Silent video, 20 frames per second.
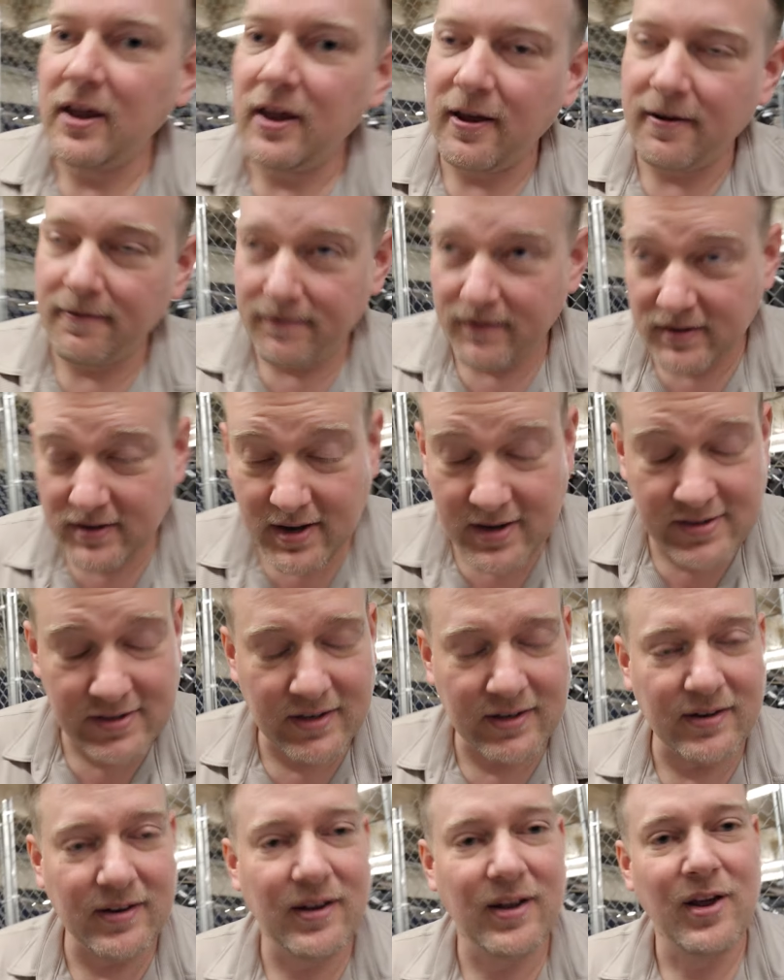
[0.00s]
If it
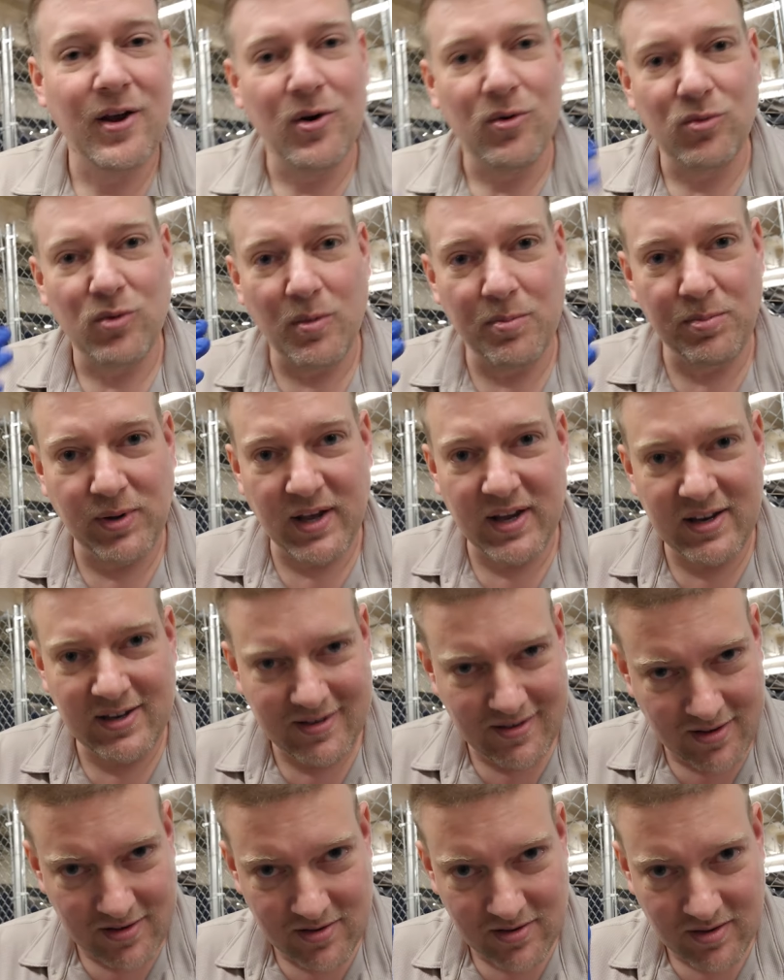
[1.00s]
doesn't,
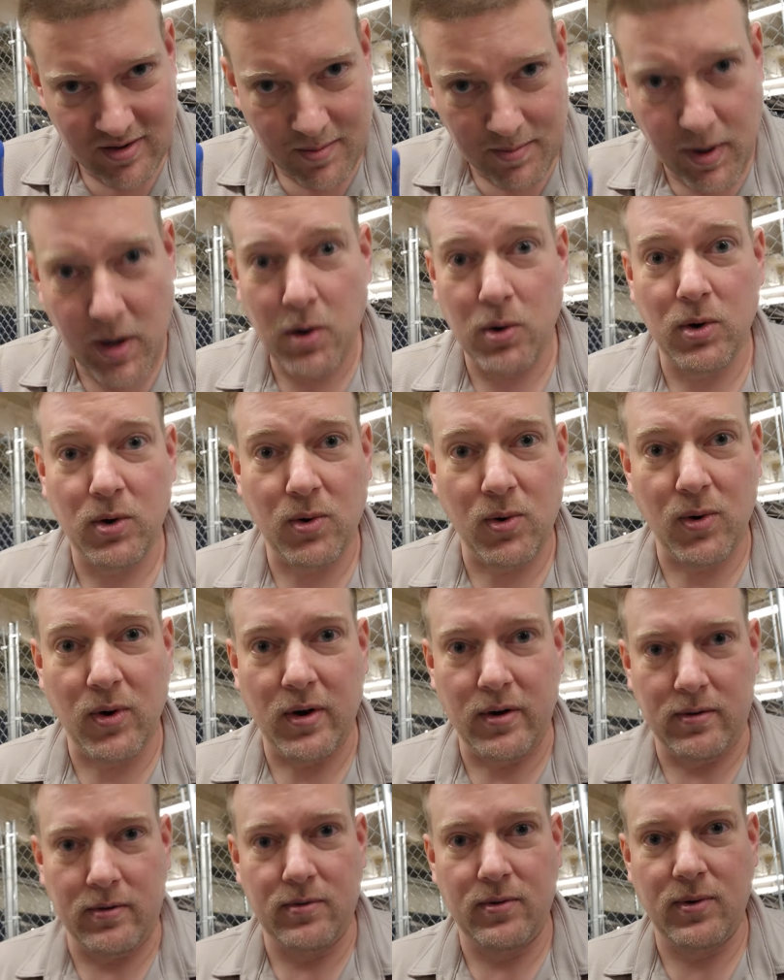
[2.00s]
replace the power
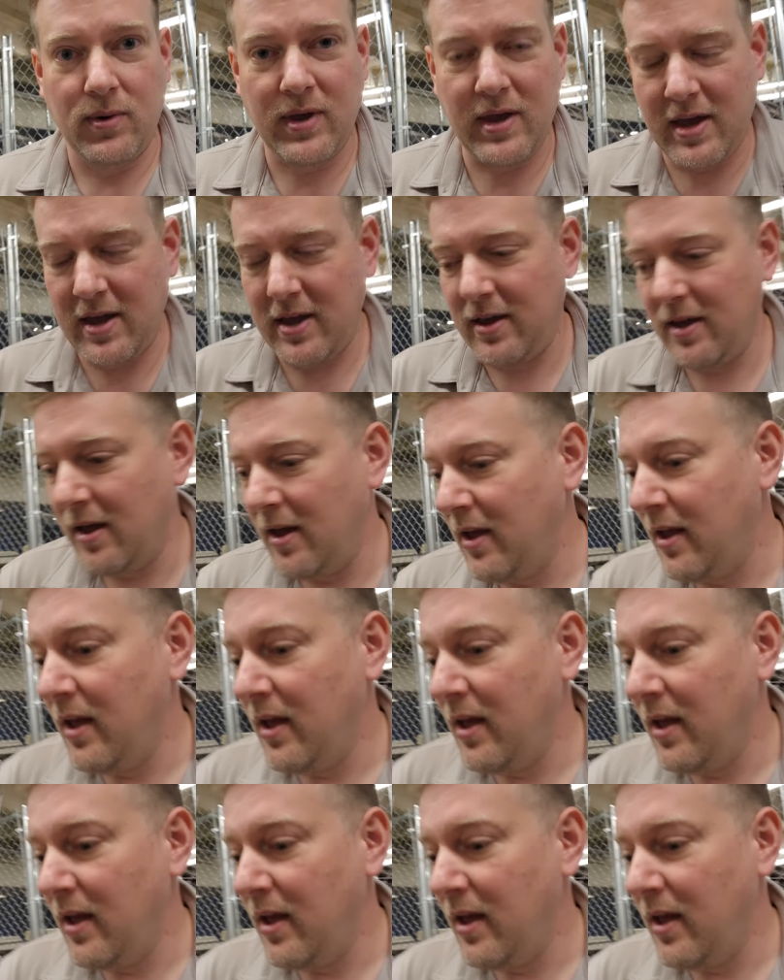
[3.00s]
cord, okay?